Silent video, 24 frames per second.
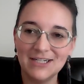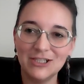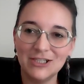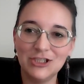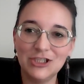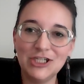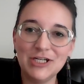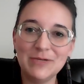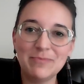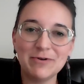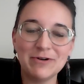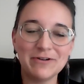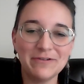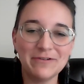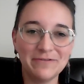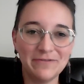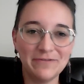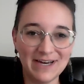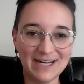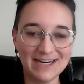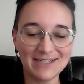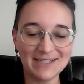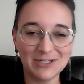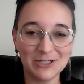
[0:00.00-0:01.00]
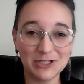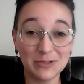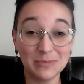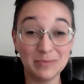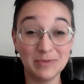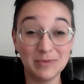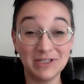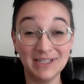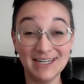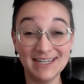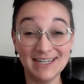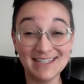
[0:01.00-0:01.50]
cheaper, faster,
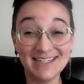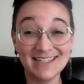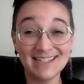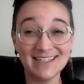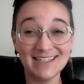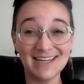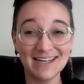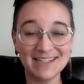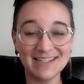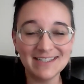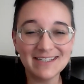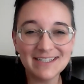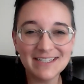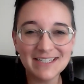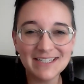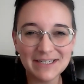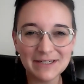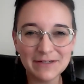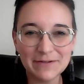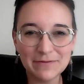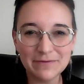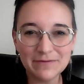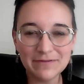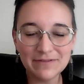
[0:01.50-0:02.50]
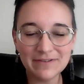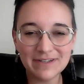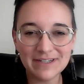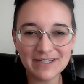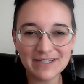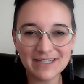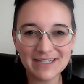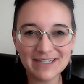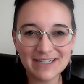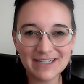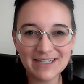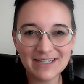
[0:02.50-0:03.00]
but less sensitive
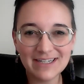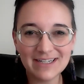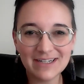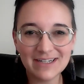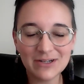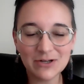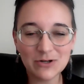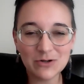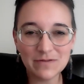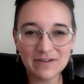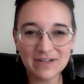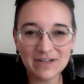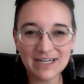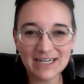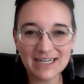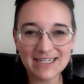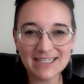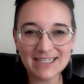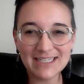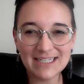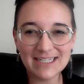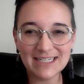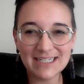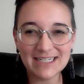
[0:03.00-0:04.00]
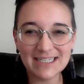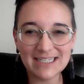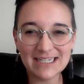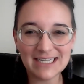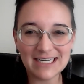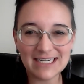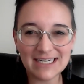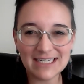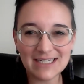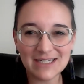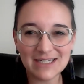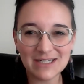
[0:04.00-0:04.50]
COVID-19
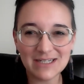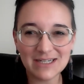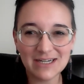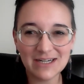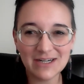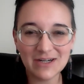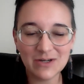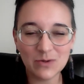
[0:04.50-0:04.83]
test.